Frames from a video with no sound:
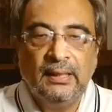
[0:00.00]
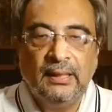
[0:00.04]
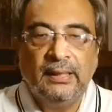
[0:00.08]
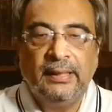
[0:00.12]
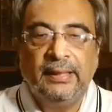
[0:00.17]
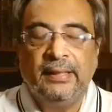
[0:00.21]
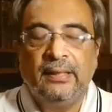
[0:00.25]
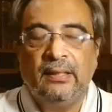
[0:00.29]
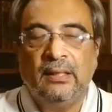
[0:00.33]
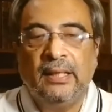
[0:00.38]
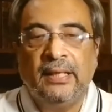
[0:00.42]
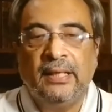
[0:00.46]

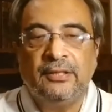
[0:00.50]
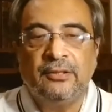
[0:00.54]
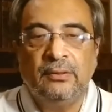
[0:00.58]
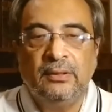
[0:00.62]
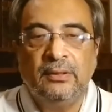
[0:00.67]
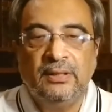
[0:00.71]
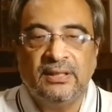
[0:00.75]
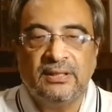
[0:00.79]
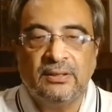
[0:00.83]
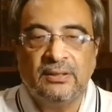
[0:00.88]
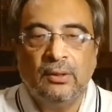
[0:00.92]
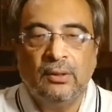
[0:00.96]
It actually
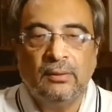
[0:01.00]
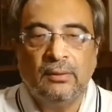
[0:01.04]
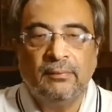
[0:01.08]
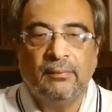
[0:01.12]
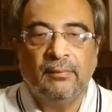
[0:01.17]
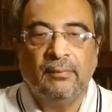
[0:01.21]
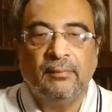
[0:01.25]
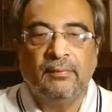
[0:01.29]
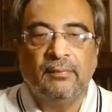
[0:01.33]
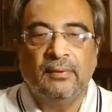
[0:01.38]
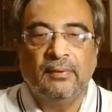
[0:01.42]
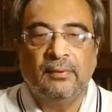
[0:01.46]
does not
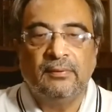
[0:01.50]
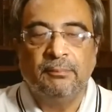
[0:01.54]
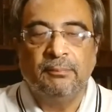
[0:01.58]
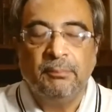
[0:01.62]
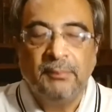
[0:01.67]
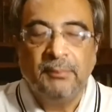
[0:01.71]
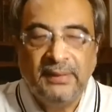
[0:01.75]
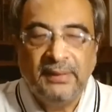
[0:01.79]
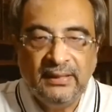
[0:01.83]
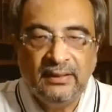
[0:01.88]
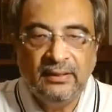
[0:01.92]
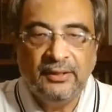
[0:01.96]

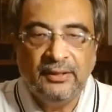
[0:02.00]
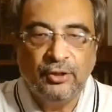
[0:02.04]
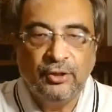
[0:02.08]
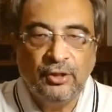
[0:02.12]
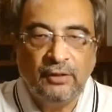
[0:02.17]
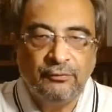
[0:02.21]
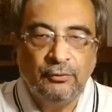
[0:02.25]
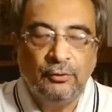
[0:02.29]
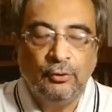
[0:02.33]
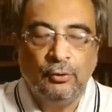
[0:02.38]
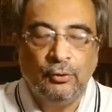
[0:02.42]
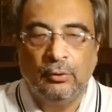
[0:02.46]
mean that you
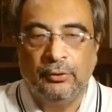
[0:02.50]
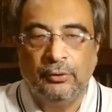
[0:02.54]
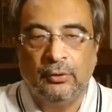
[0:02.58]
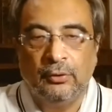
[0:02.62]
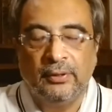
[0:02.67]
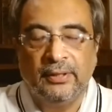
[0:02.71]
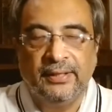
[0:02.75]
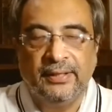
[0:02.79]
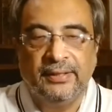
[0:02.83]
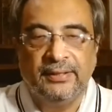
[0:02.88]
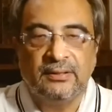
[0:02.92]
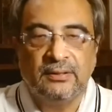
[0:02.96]
have to lower your
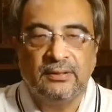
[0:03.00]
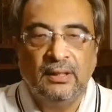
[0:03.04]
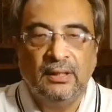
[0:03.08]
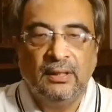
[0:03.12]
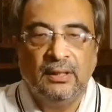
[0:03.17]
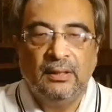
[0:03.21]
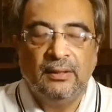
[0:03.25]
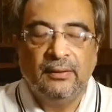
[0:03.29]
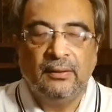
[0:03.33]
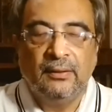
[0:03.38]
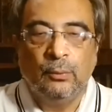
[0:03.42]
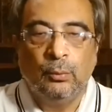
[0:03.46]
gaze.
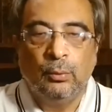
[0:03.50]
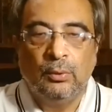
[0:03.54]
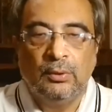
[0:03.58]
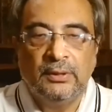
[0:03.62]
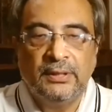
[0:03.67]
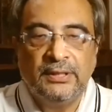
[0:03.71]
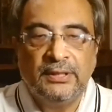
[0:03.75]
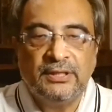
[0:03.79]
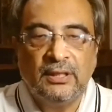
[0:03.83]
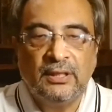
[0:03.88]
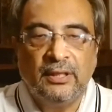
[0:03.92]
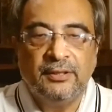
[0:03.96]
The
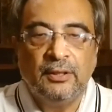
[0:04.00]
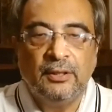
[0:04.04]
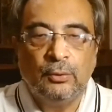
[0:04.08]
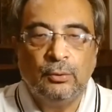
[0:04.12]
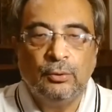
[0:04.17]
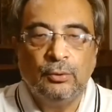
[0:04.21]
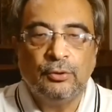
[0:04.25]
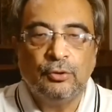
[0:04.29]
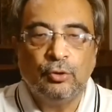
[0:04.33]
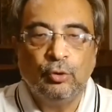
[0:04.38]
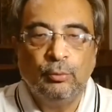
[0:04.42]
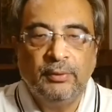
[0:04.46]
words are
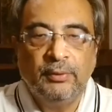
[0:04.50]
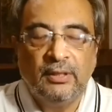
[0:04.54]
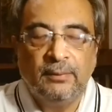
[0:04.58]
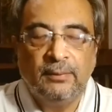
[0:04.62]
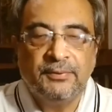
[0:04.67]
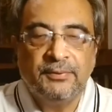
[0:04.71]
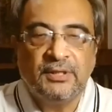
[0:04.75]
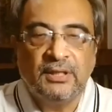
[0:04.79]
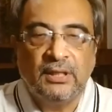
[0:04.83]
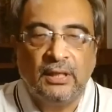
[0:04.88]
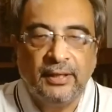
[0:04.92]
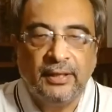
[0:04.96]
yabuzzu
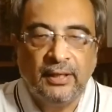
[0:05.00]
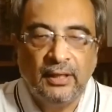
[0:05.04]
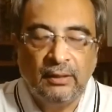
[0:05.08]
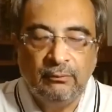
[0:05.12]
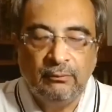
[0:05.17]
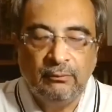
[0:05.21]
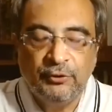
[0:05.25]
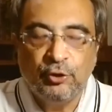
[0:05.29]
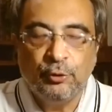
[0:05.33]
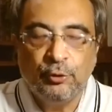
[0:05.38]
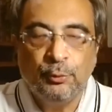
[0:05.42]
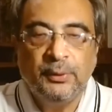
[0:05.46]

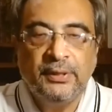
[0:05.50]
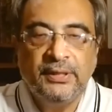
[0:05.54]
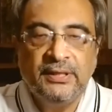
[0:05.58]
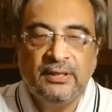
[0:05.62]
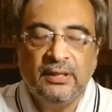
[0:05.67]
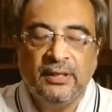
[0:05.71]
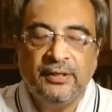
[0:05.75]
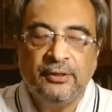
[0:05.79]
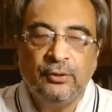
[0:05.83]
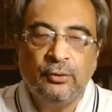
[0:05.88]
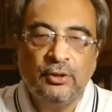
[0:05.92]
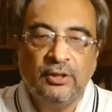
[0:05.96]
min which means
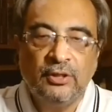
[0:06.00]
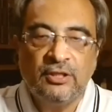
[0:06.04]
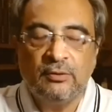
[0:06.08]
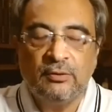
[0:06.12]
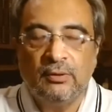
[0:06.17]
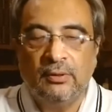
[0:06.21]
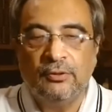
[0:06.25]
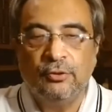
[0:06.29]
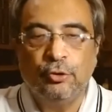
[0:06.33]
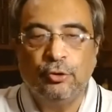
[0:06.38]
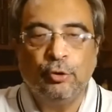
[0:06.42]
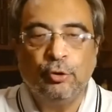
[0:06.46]
that you
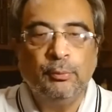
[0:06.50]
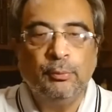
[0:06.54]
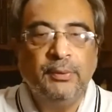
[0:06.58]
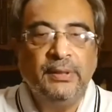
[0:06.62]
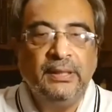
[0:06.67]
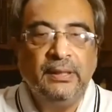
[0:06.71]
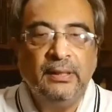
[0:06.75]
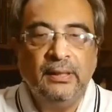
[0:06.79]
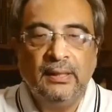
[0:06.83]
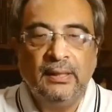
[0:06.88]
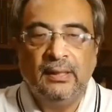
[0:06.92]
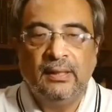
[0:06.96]
just you should
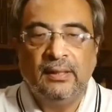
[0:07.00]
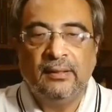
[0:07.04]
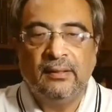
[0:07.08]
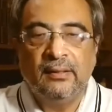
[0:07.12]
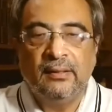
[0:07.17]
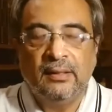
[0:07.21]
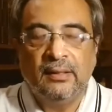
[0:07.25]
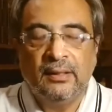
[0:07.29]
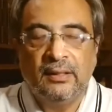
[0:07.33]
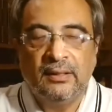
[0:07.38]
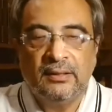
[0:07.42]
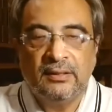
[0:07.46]
be
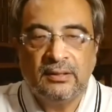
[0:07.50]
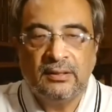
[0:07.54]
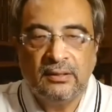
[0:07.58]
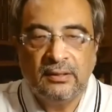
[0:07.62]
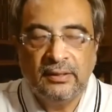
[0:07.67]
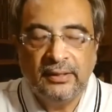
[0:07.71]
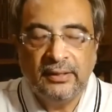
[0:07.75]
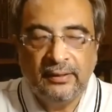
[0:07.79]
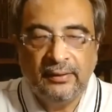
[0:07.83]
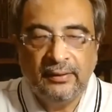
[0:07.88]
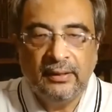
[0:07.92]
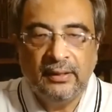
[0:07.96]
uh,
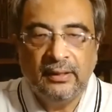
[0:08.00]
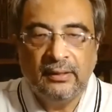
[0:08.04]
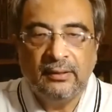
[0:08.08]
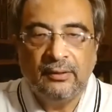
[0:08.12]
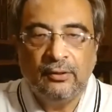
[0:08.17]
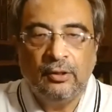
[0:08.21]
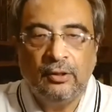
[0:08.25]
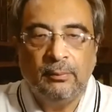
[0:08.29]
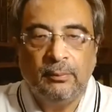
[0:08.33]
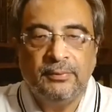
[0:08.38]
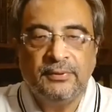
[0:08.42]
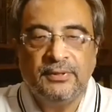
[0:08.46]
staring at the
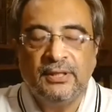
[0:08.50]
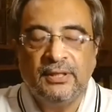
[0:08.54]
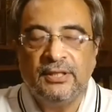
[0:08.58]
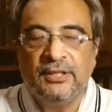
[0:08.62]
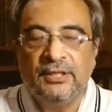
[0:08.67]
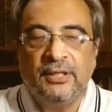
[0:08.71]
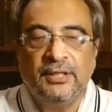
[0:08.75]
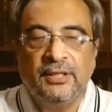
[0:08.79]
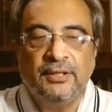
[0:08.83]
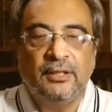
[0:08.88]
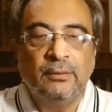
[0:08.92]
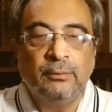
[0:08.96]
opposite
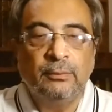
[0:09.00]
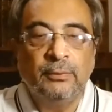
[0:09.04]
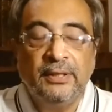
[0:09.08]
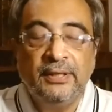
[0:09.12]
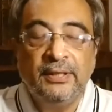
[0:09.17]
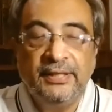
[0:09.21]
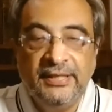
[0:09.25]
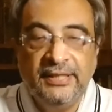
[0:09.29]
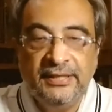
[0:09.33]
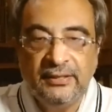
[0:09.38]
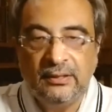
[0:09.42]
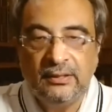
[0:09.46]
gender
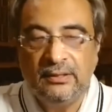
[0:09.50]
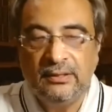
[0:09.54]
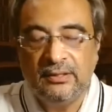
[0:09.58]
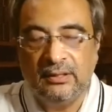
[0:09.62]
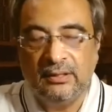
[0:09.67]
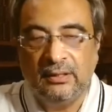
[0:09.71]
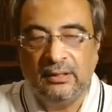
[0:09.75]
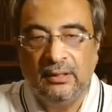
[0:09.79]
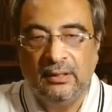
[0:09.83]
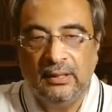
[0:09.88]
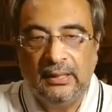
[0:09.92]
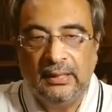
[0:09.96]
with
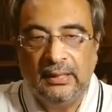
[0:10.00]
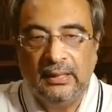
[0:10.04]
decency.